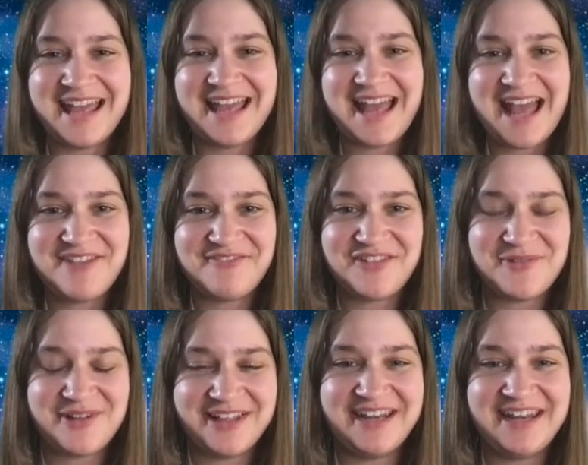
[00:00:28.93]
Hi
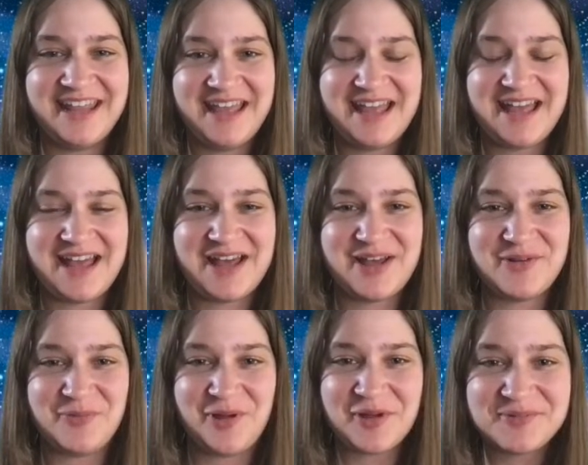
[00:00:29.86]
everyone,
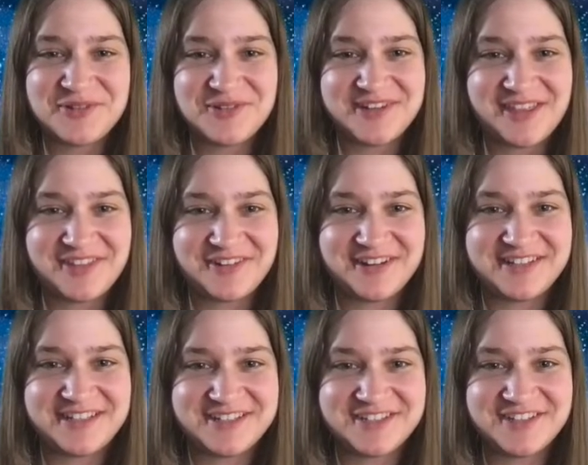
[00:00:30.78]
welcome to another
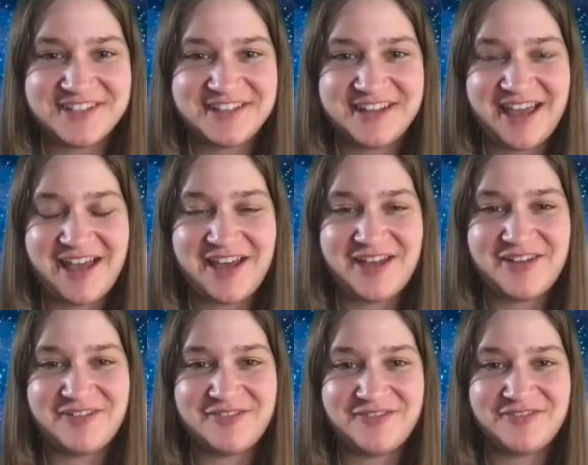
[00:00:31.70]
edition
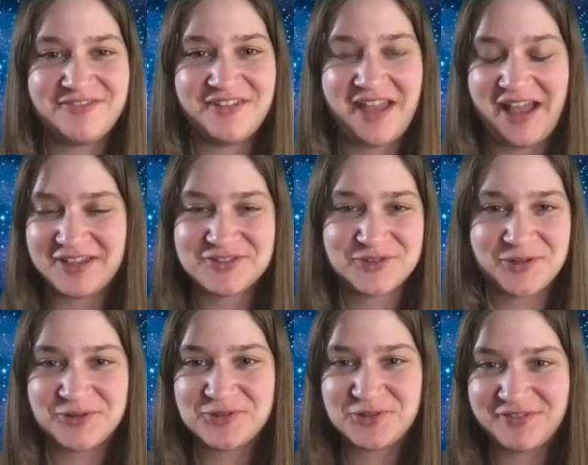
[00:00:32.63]
of Astro
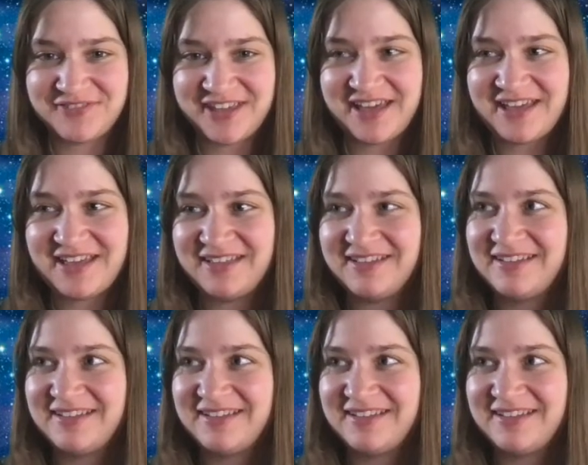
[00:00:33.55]
Trivia.